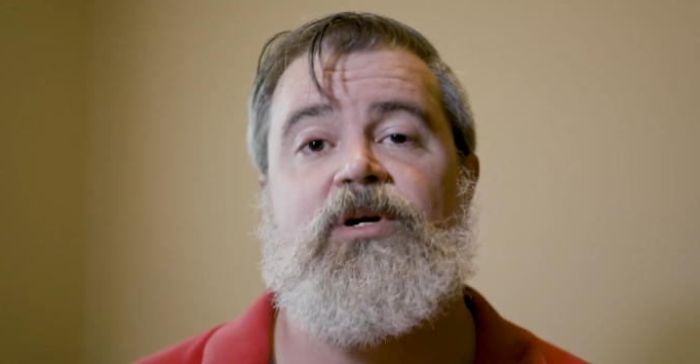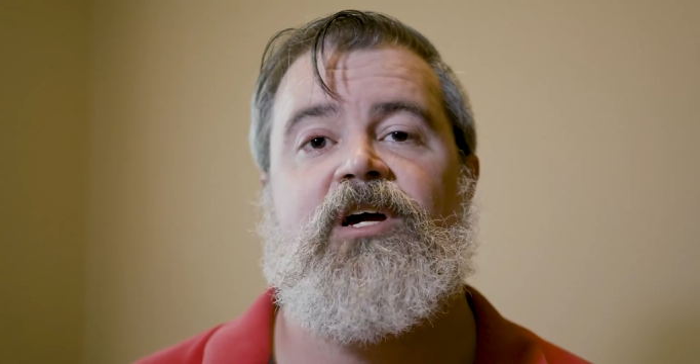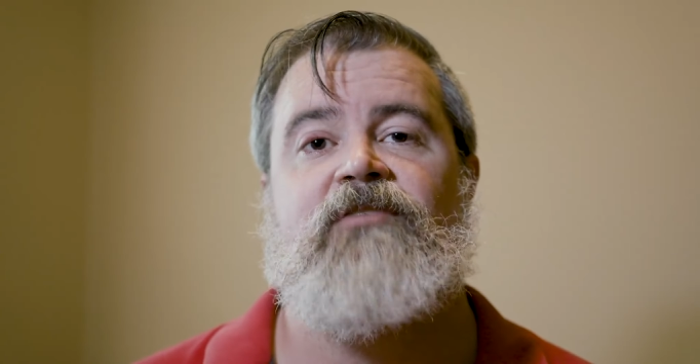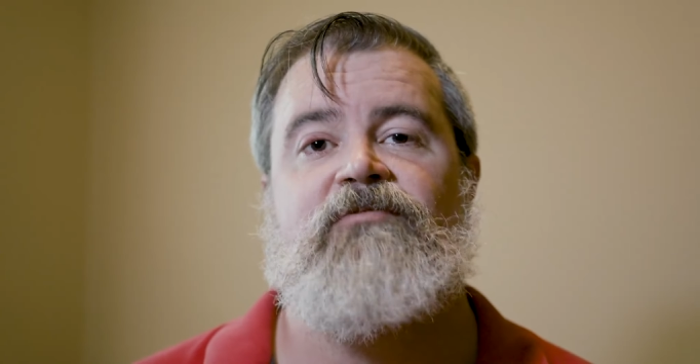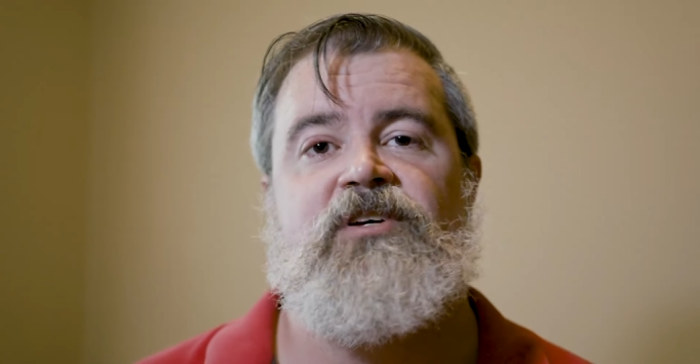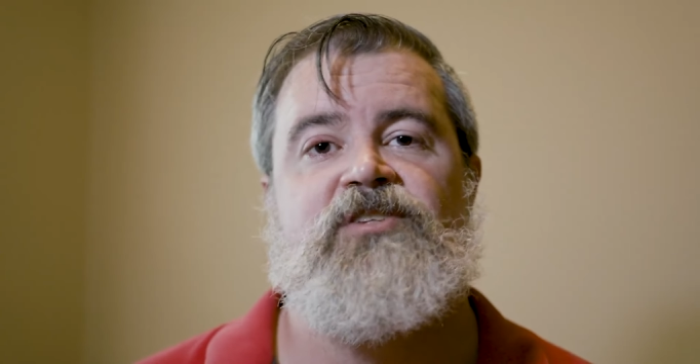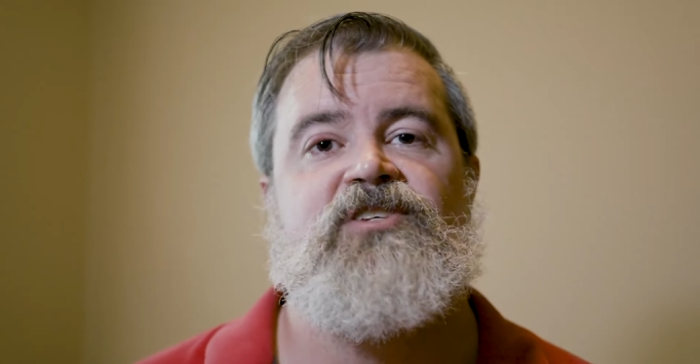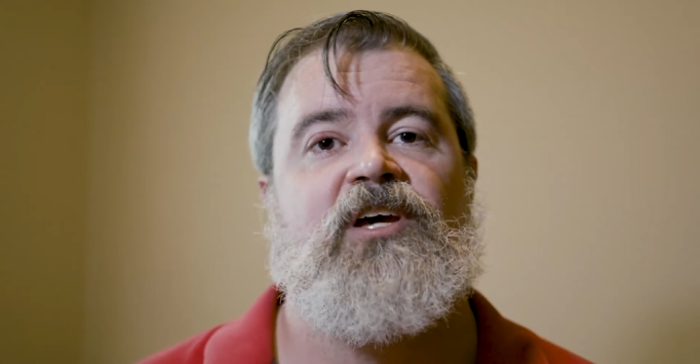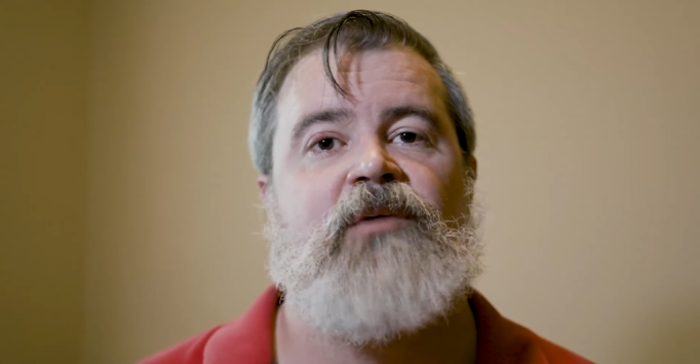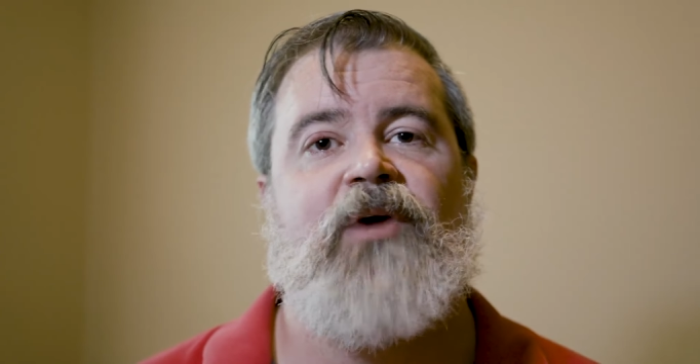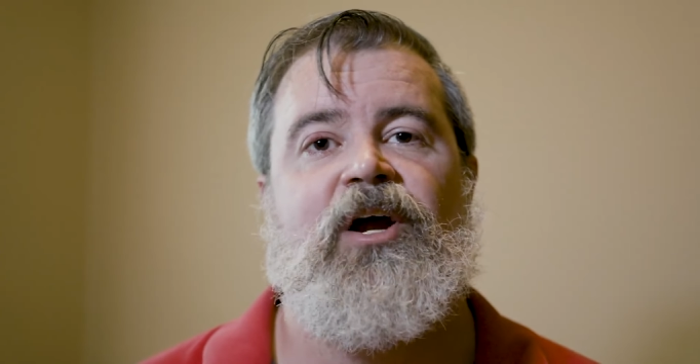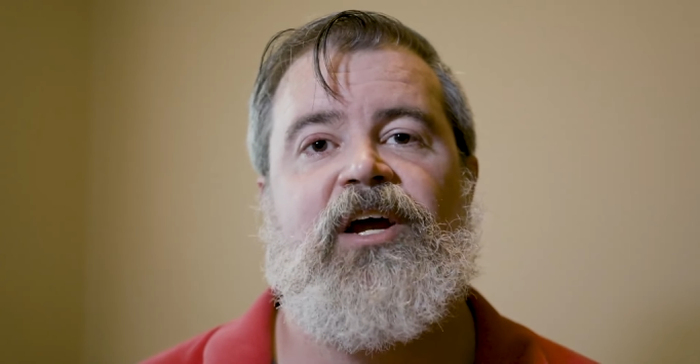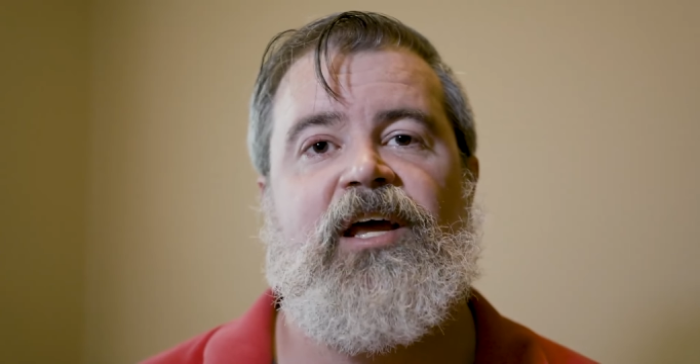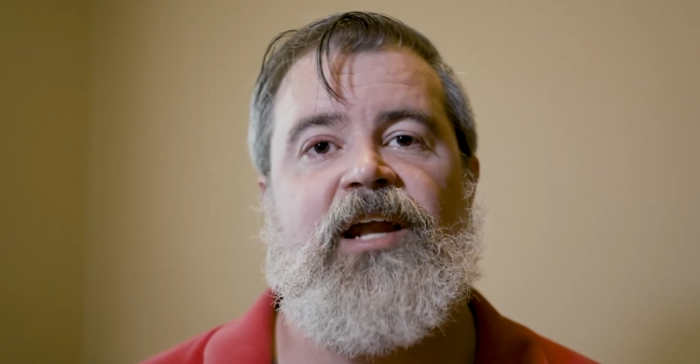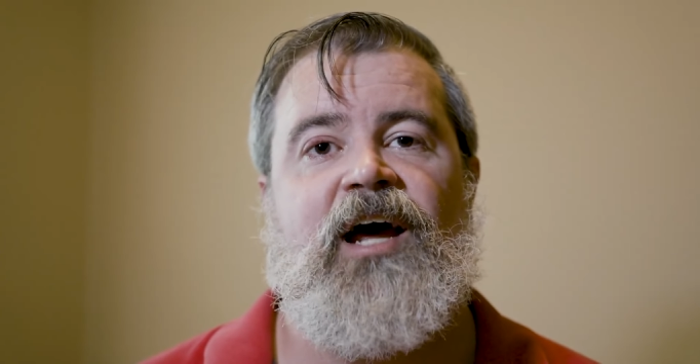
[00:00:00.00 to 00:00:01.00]
convincing
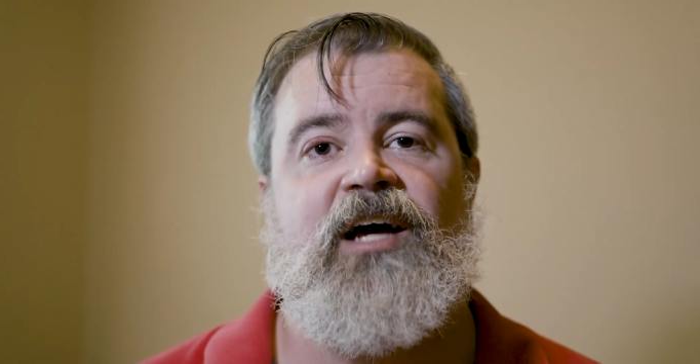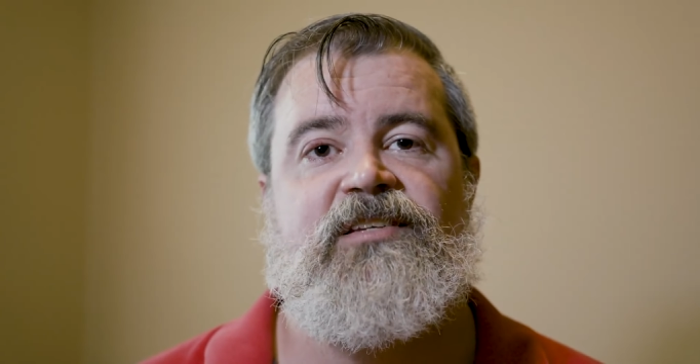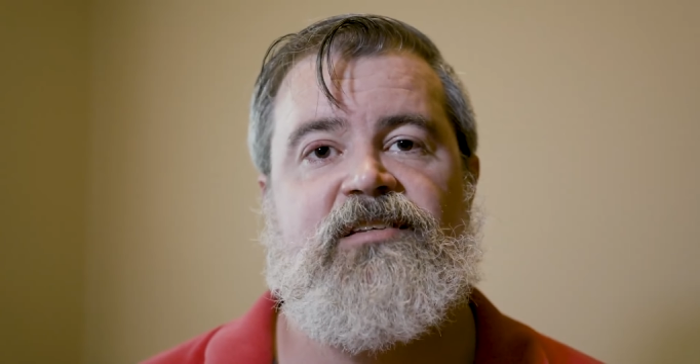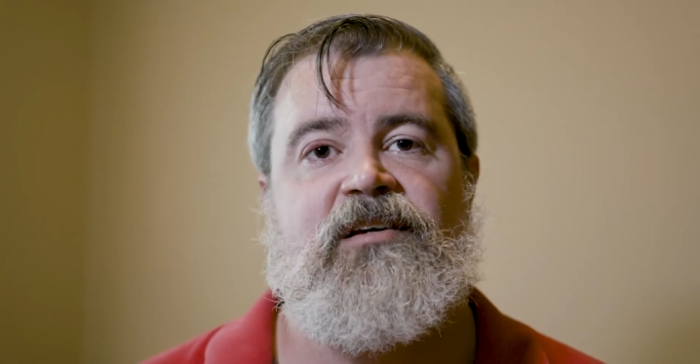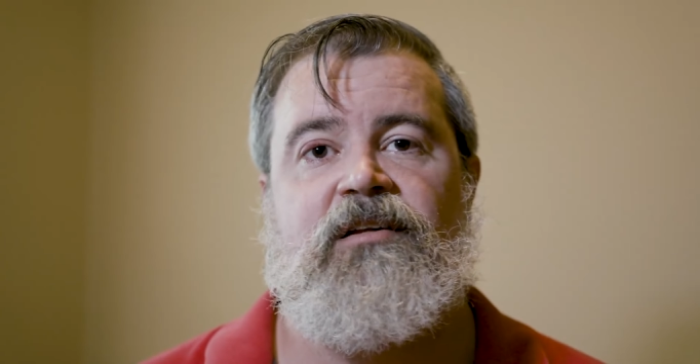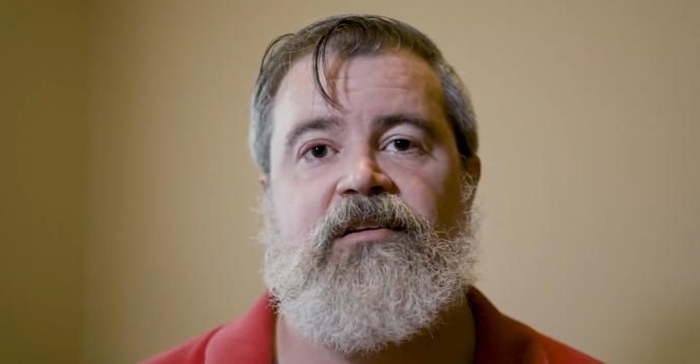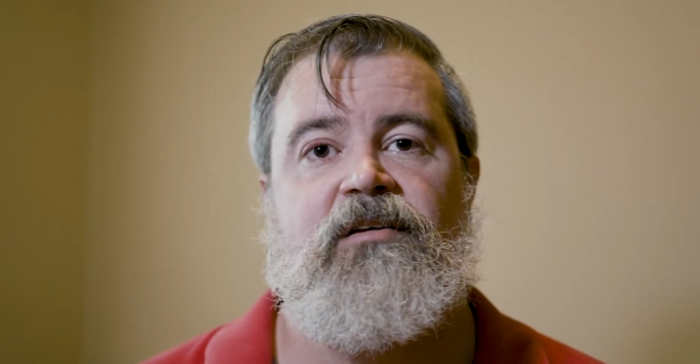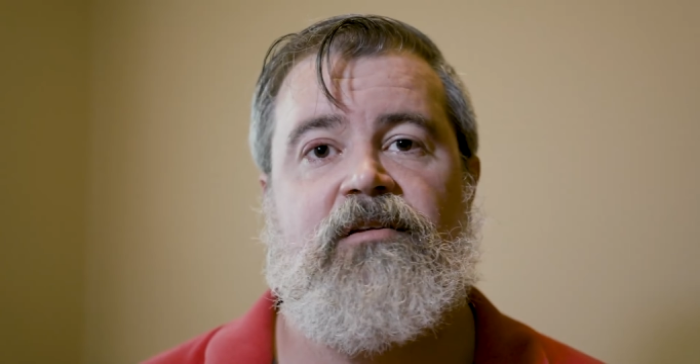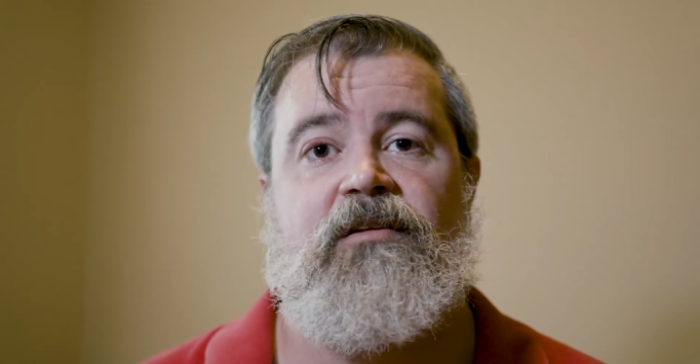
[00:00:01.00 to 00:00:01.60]
American accent,